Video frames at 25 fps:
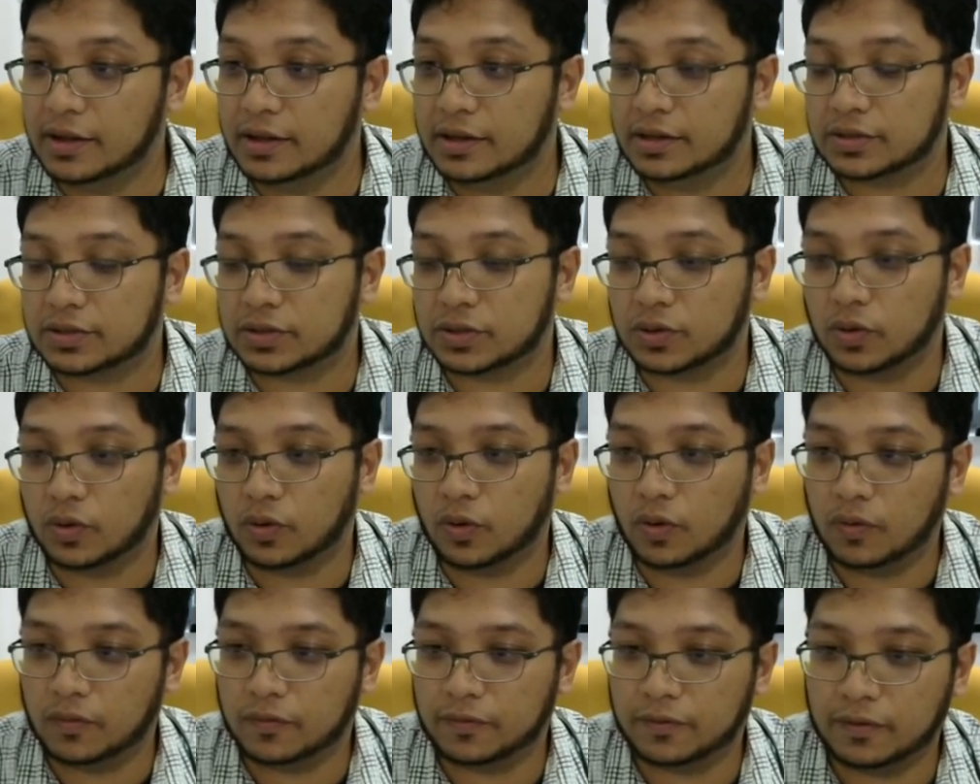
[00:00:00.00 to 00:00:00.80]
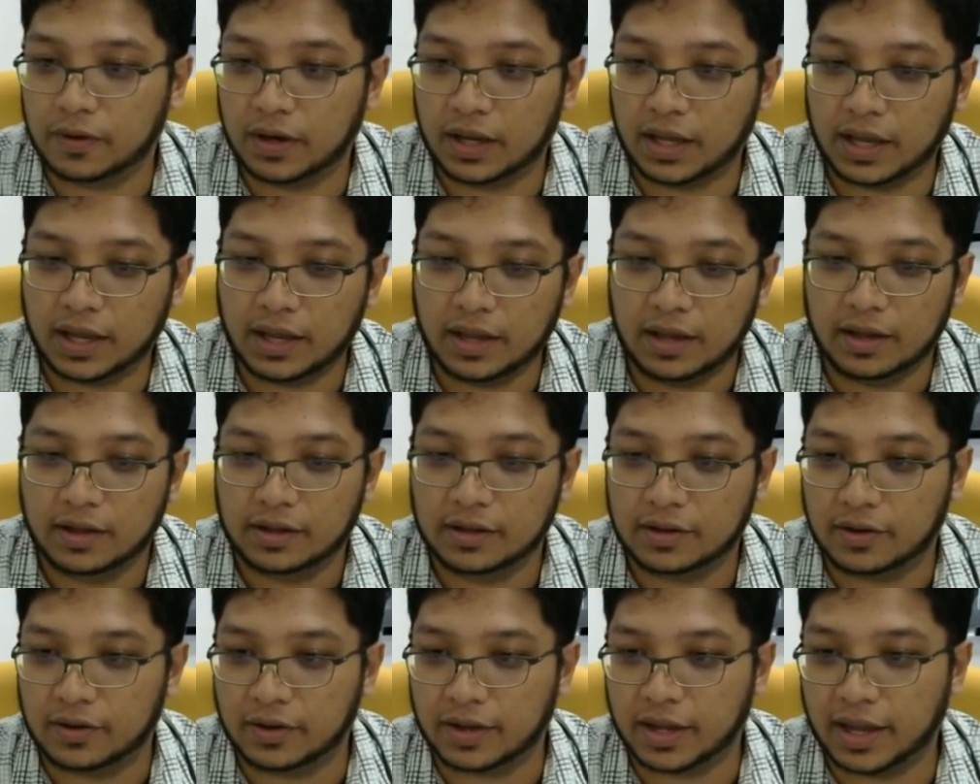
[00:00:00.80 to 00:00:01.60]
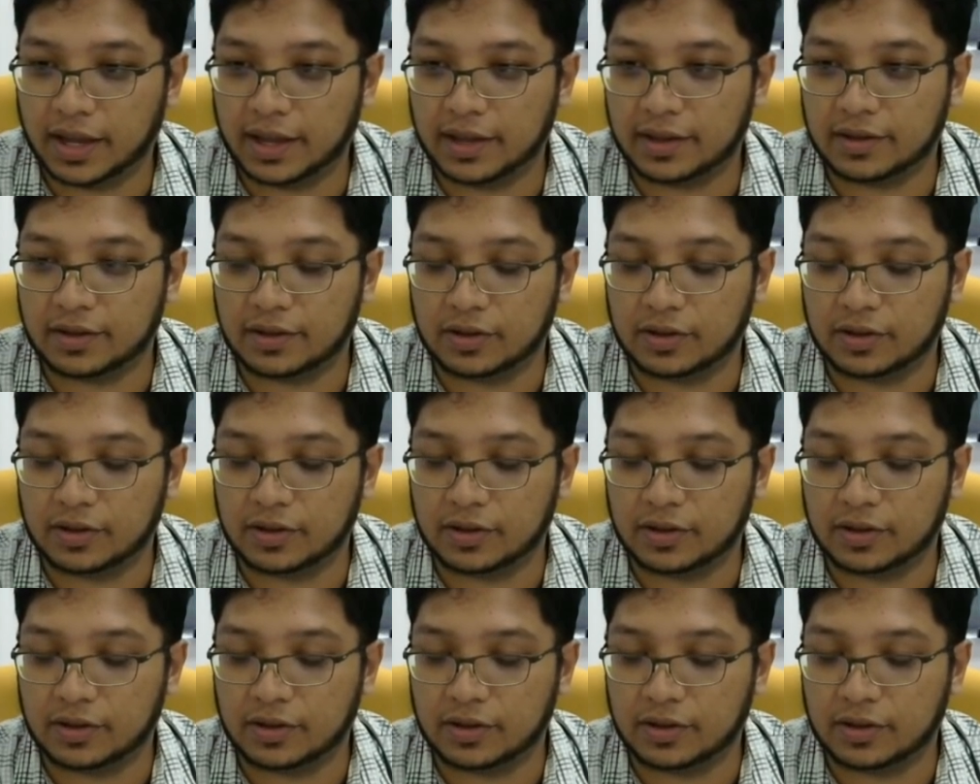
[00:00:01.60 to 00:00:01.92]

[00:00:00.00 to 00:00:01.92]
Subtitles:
So hopefully, okay,